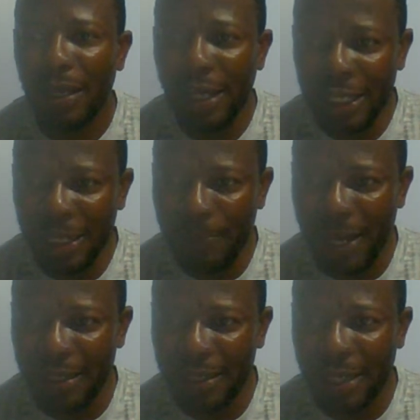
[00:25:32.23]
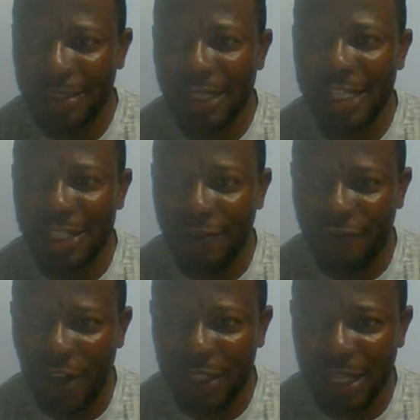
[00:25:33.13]
Independent is the
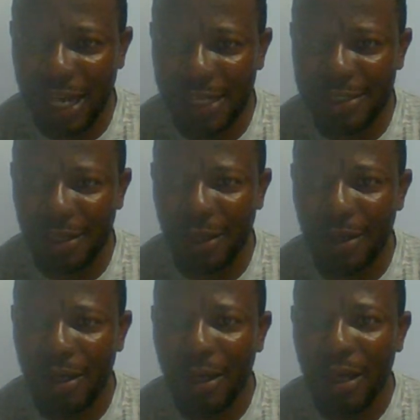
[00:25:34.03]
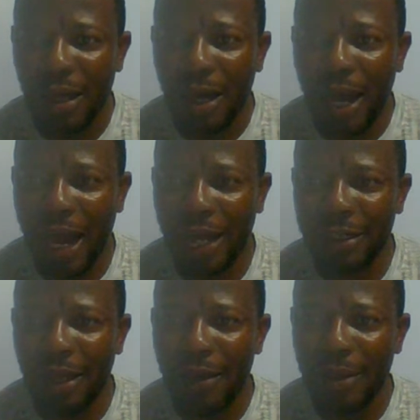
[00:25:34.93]
fertilizer,
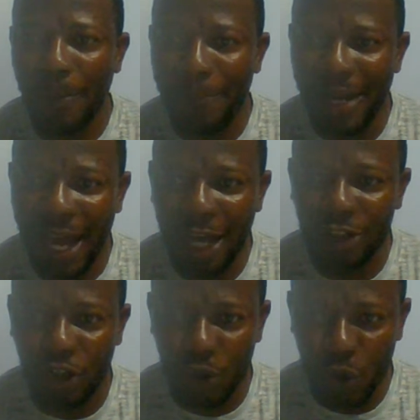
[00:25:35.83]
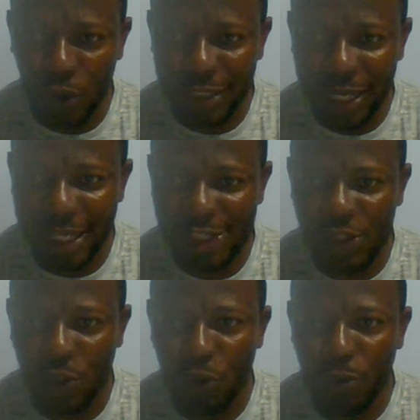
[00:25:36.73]
and the plant growth, I
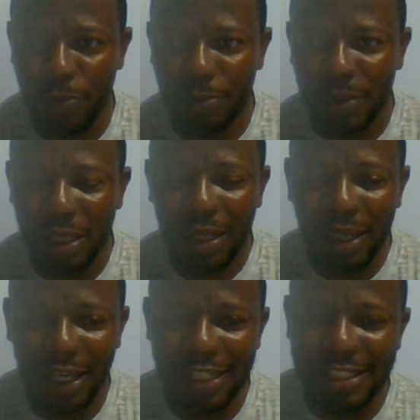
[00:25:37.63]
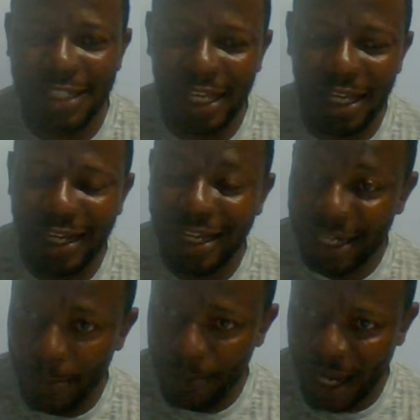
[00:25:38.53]
assume, is the
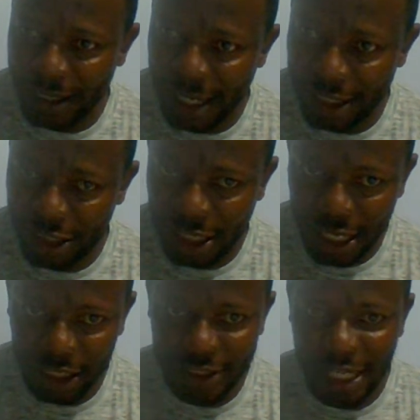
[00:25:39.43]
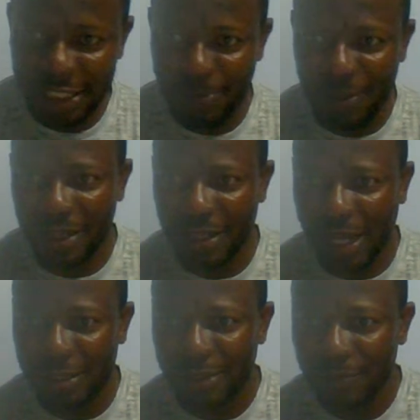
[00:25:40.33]
dependent. Let us explain
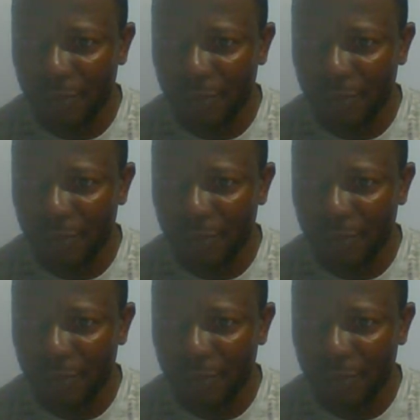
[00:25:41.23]
that.